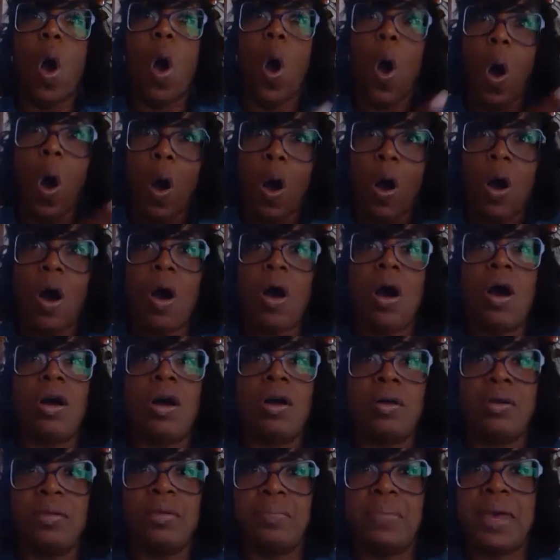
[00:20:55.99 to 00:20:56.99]

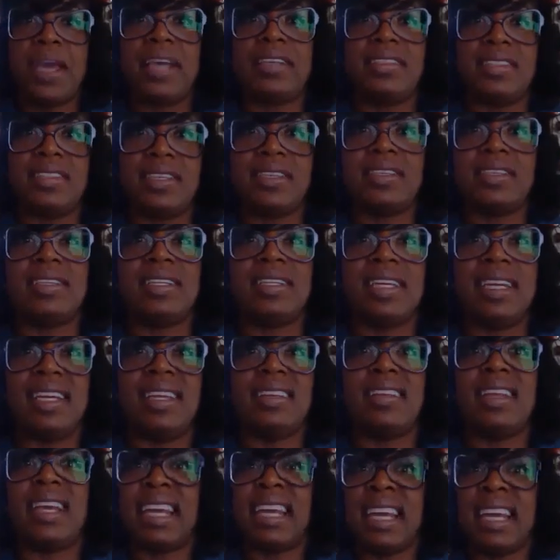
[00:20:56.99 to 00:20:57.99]
all basically
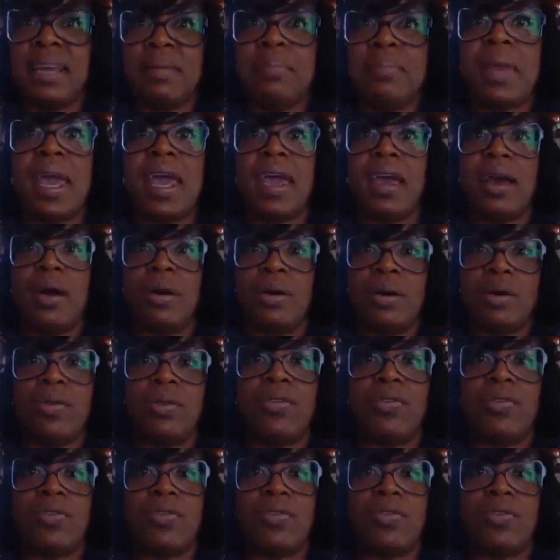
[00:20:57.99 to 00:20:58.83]
the email